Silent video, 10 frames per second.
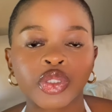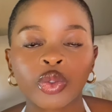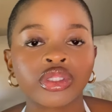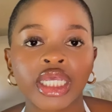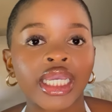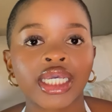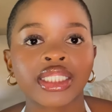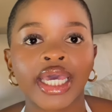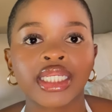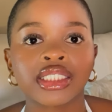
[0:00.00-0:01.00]
don't think
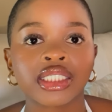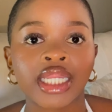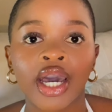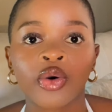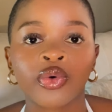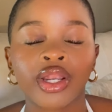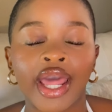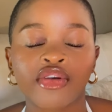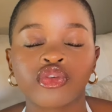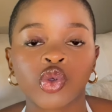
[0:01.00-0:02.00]
that now
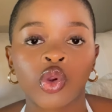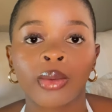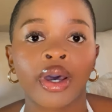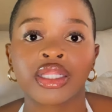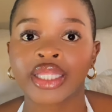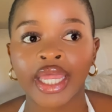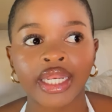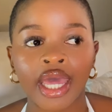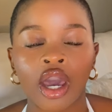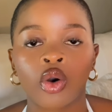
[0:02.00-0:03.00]
life is all about that
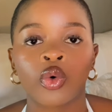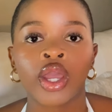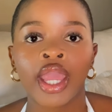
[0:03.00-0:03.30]
now,